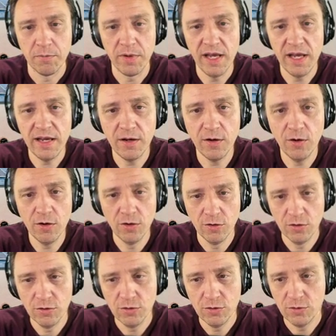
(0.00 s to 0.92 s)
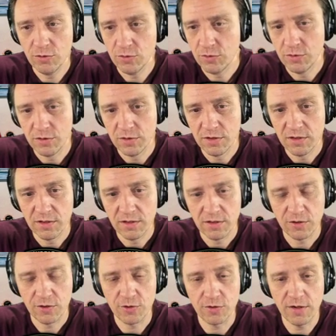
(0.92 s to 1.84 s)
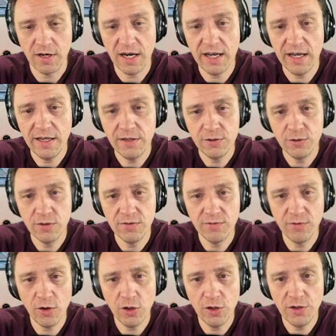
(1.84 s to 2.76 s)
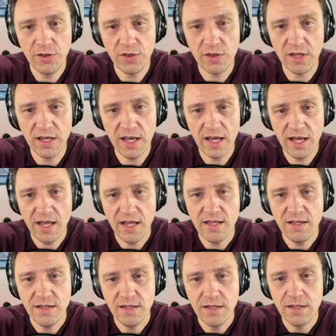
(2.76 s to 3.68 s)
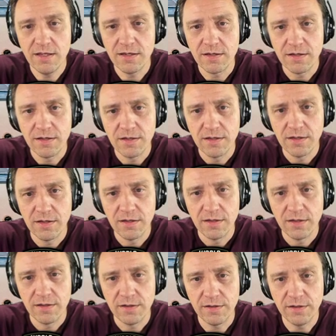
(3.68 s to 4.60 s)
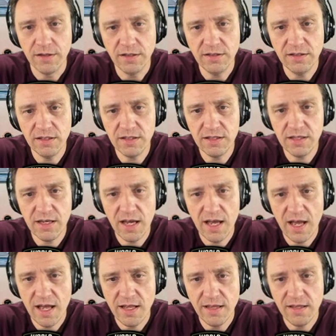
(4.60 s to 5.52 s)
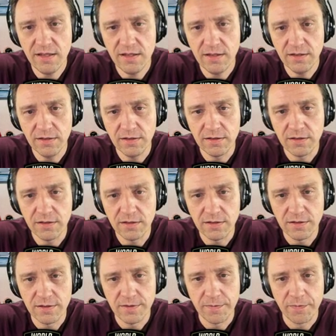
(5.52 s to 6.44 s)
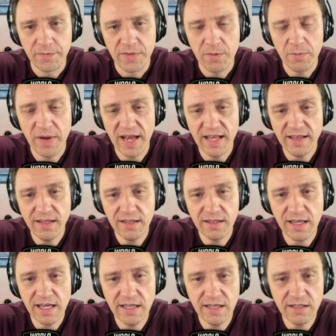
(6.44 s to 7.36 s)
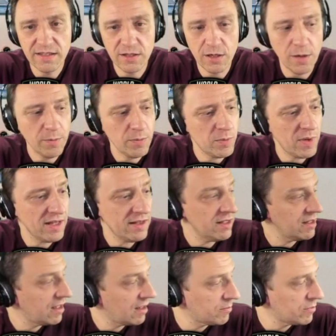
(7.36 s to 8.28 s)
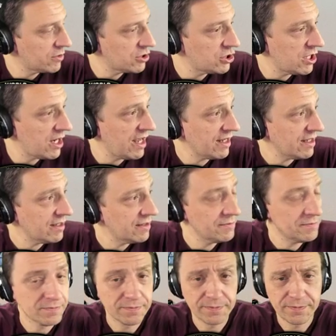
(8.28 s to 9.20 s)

Big O. Trying to avoid the end. This is the end. Bandit getting stopped by the Lumberjack.